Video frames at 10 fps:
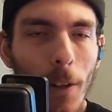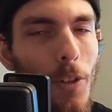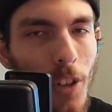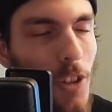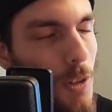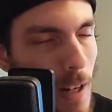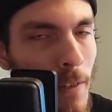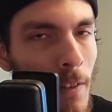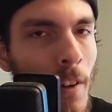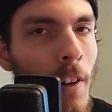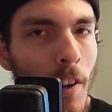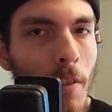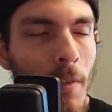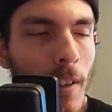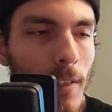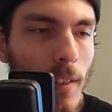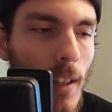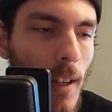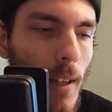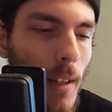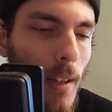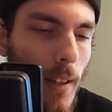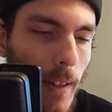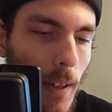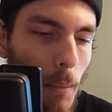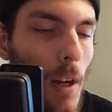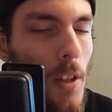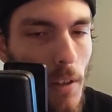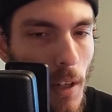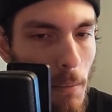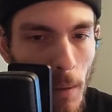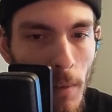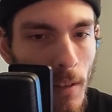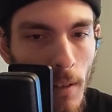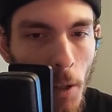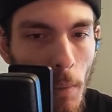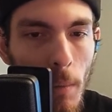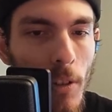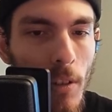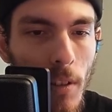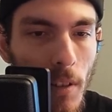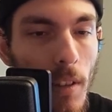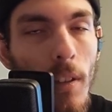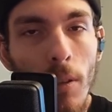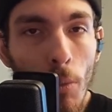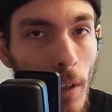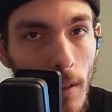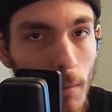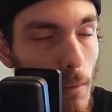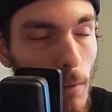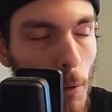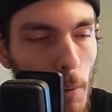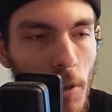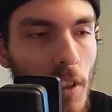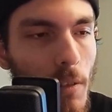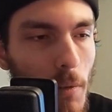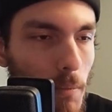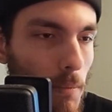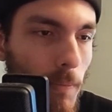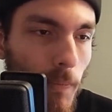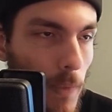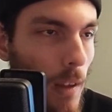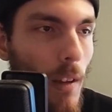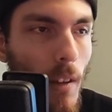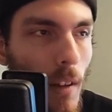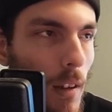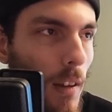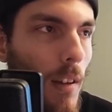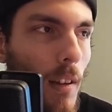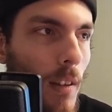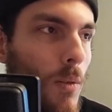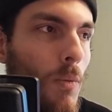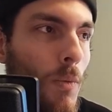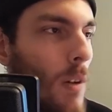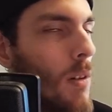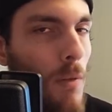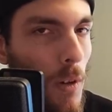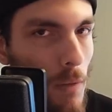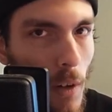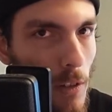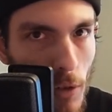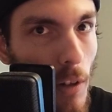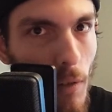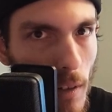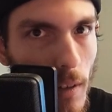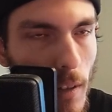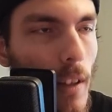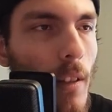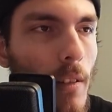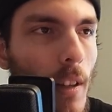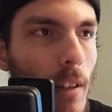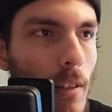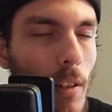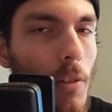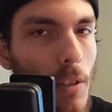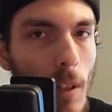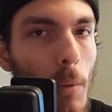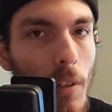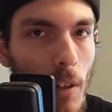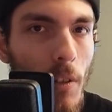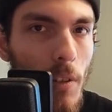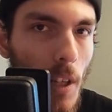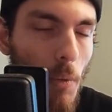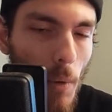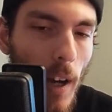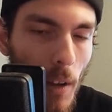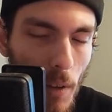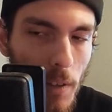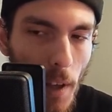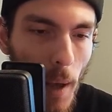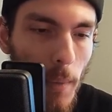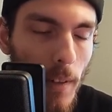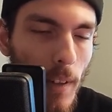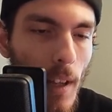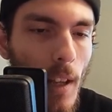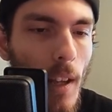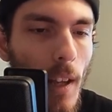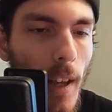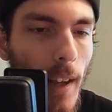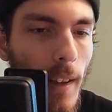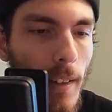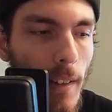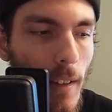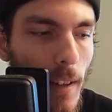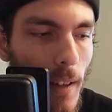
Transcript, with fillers: you know, she, she would have a very good reason. Um, but on the other hand, maybe, you know, maybe she sees reason, you know, maybe she is very, very, very generous and, and, you know, she's able to understand why all this happened. And